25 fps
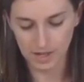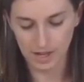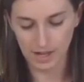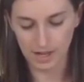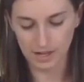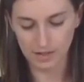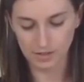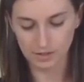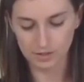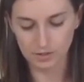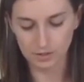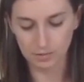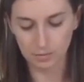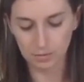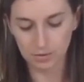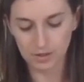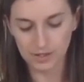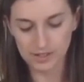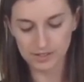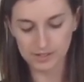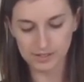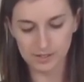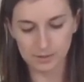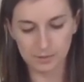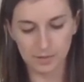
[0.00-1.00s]
And you should
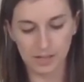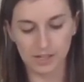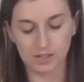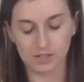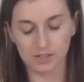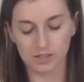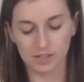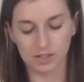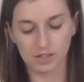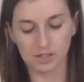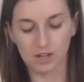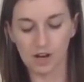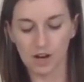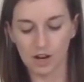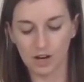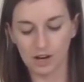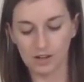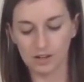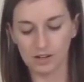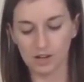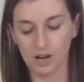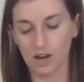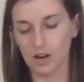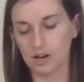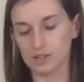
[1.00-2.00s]
place the patient
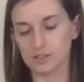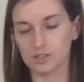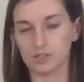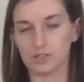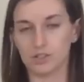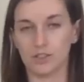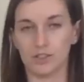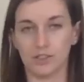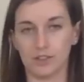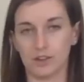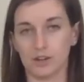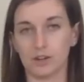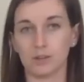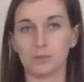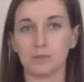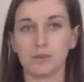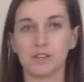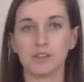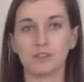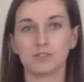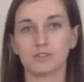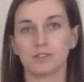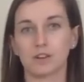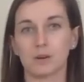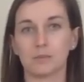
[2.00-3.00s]
on oxygen
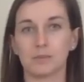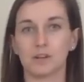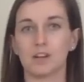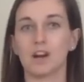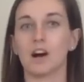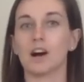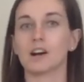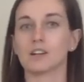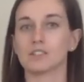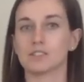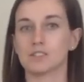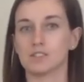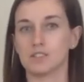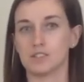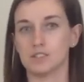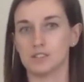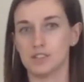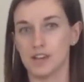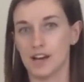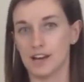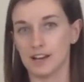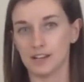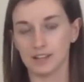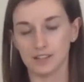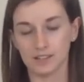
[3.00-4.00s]
therapy from an oxygen
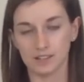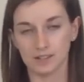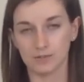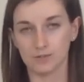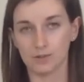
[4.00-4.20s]
tank,